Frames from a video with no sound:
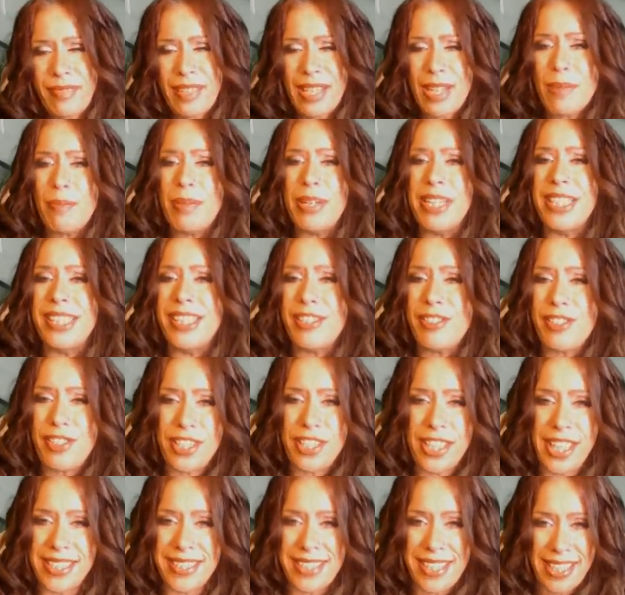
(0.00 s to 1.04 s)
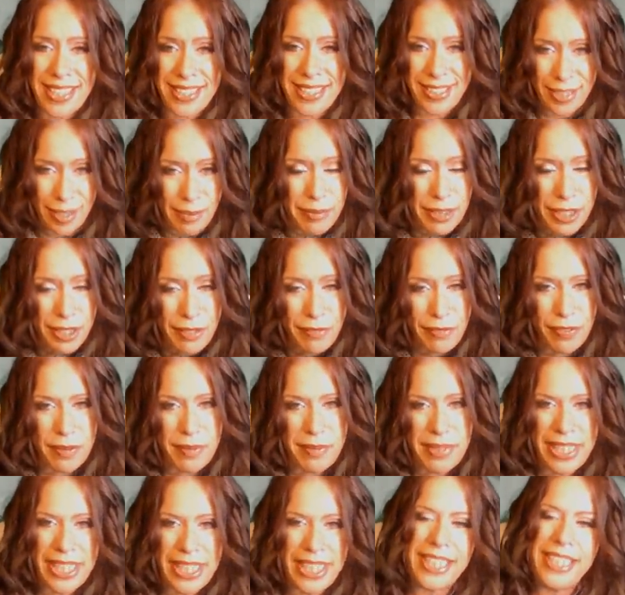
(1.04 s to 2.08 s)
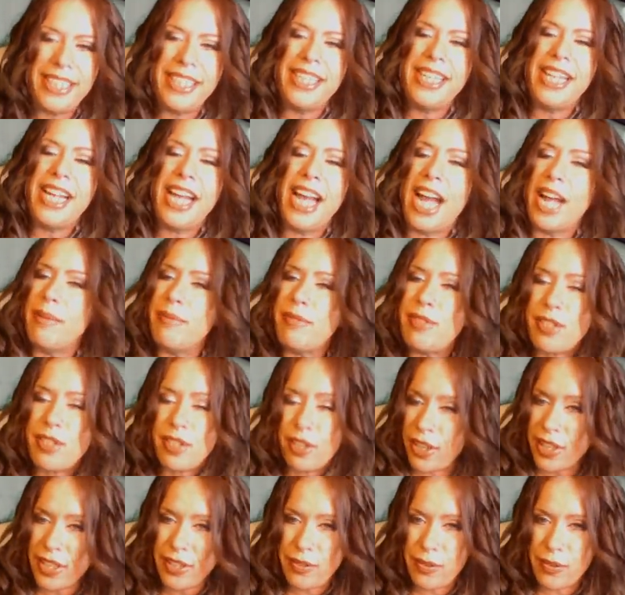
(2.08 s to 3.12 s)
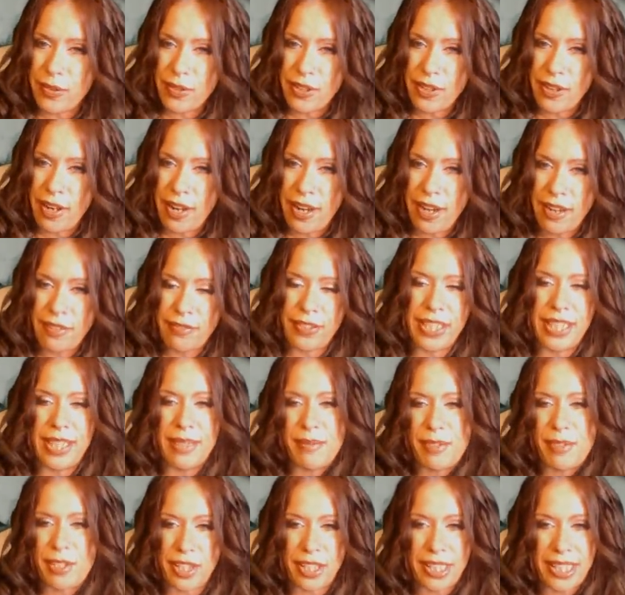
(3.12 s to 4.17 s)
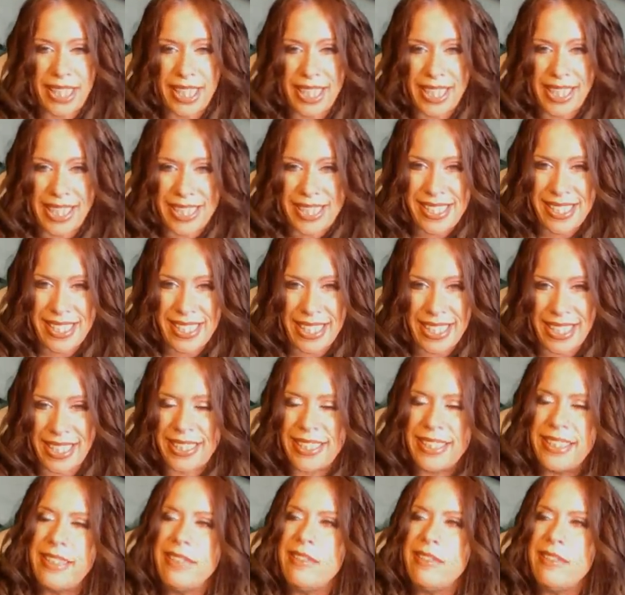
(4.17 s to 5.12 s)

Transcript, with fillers: But at least you guys got something for me. I'm sorry through the coughing. I'm sorry I got sick.